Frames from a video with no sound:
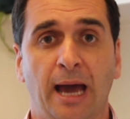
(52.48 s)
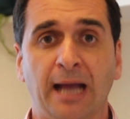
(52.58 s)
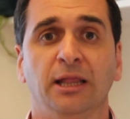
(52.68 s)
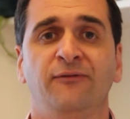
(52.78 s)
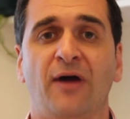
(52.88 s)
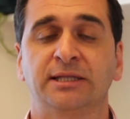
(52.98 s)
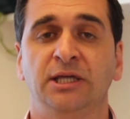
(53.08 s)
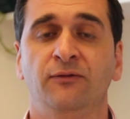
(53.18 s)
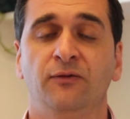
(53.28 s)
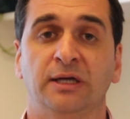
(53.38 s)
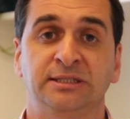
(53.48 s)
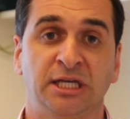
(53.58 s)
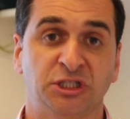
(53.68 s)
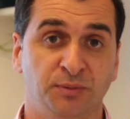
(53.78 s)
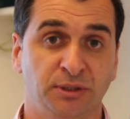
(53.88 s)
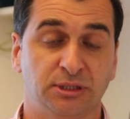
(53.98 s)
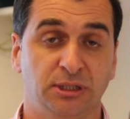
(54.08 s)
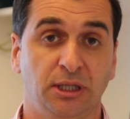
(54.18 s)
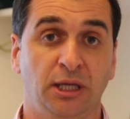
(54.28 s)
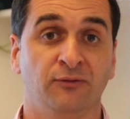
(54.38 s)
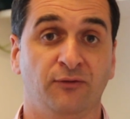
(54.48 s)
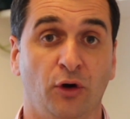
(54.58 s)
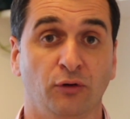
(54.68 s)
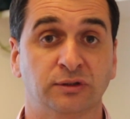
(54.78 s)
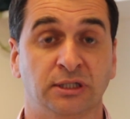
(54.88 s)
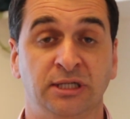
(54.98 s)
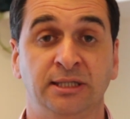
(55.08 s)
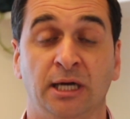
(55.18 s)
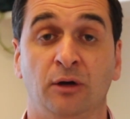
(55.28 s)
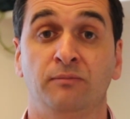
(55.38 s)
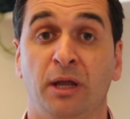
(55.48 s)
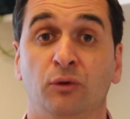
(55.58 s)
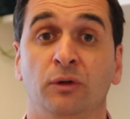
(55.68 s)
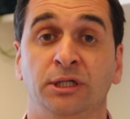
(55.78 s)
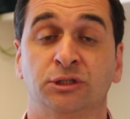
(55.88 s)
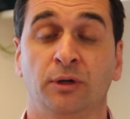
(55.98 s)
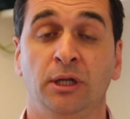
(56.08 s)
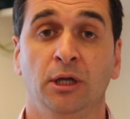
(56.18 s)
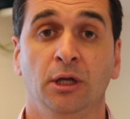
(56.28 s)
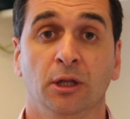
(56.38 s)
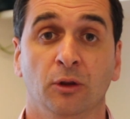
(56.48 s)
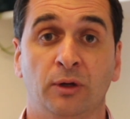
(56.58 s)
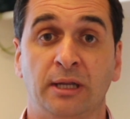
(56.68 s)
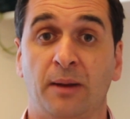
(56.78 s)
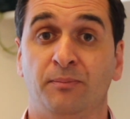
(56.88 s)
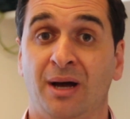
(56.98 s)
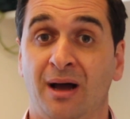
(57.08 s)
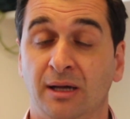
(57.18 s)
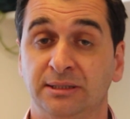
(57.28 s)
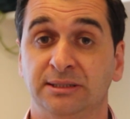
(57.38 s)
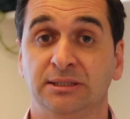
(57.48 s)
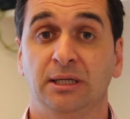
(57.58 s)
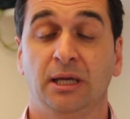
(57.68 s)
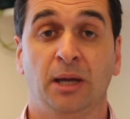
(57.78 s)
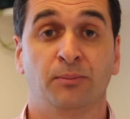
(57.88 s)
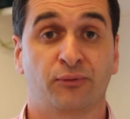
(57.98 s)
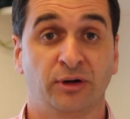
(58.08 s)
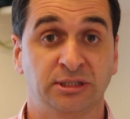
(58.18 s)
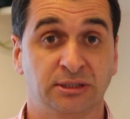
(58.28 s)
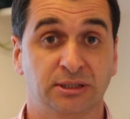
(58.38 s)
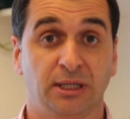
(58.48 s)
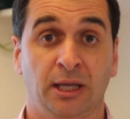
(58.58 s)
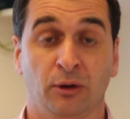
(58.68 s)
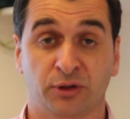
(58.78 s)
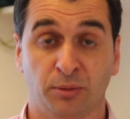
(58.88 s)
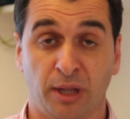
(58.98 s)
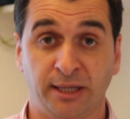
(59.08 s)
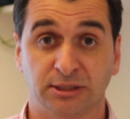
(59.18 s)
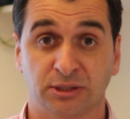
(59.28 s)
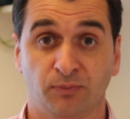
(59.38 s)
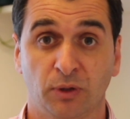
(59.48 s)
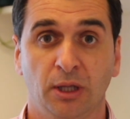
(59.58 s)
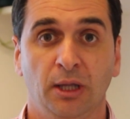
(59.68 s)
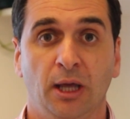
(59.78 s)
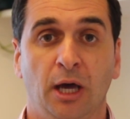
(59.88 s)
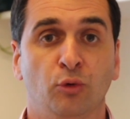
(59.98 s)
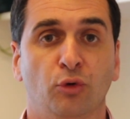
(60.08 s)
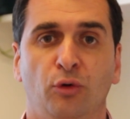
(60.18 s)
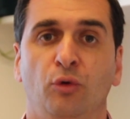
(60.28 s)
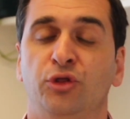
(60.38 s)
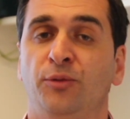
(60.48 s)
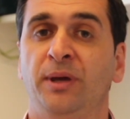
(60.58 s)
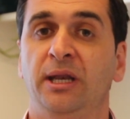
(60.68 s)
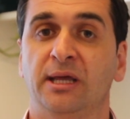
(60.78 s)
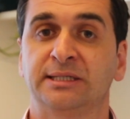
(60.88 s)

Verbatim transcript: At Live Active, assessment involves a detailed medical history looking at past and present health complaints, an orthopaedic